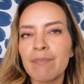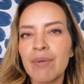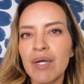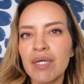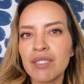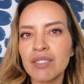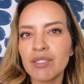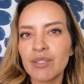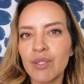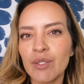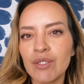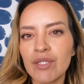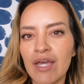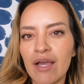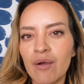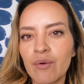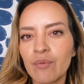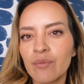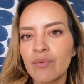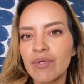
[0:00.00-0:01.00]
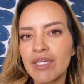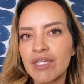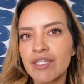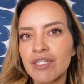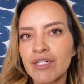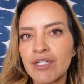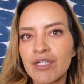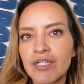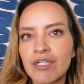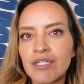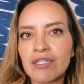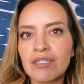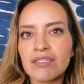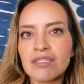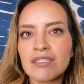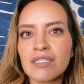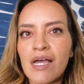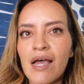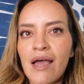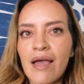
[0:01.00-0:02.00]
but you know that
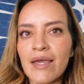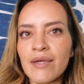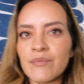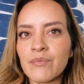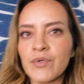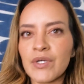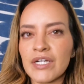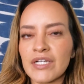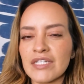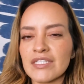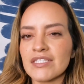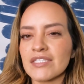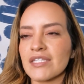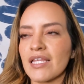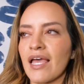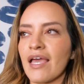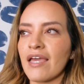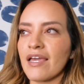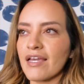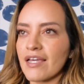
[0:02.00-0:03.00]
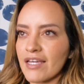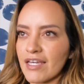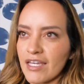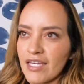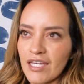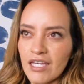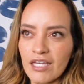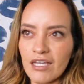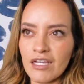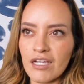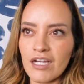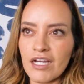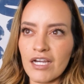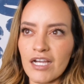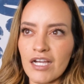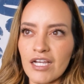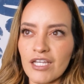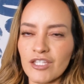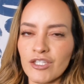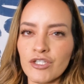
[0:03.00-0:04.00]
weird time where it's like,
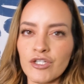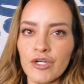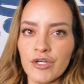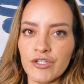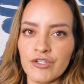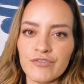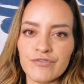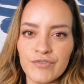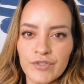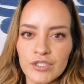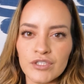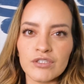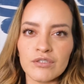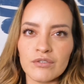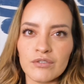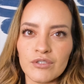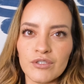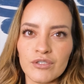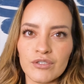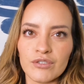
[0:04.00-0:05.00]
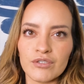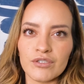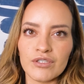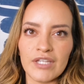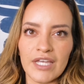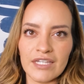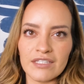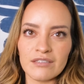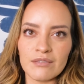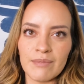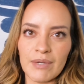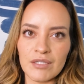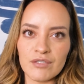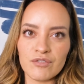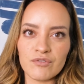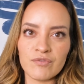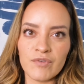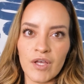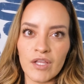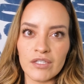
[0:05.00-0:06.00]
you know, your leg's about
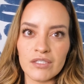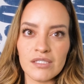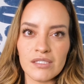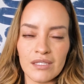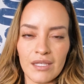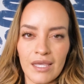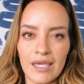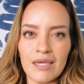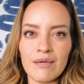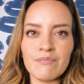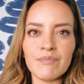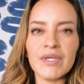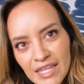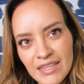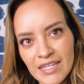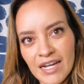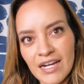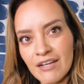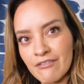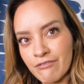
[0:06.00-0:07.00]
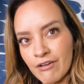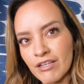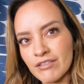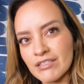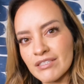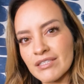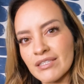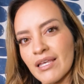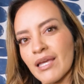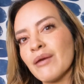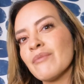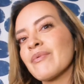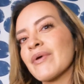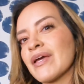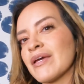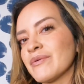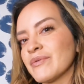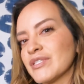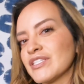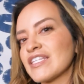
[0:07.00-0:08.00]
to fall asleep and then it falls asleep.
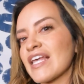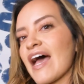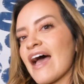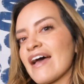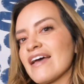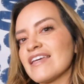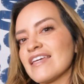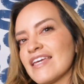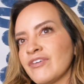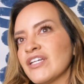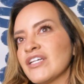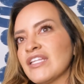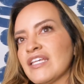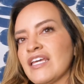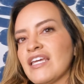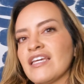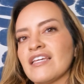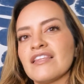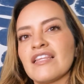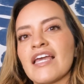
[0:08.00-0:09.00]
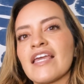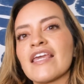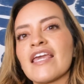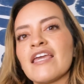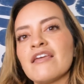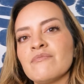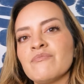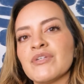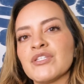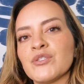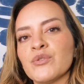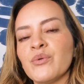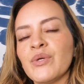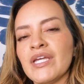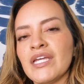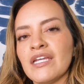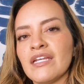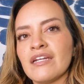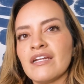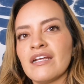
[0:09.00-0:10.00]
It was that feeling like in
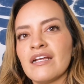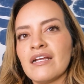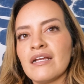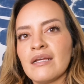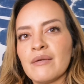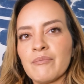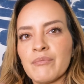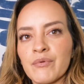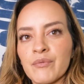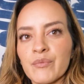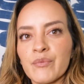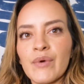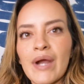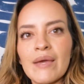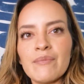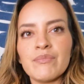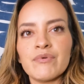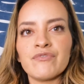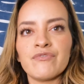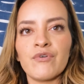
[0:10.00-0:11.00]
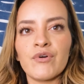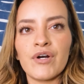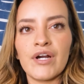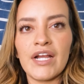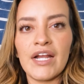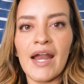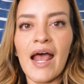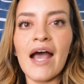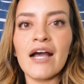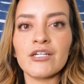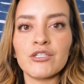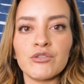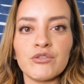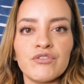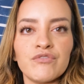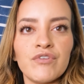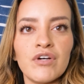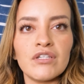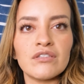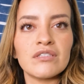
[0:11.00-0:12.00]
between, but right before it
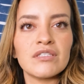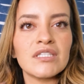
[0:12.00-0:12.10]
actually falls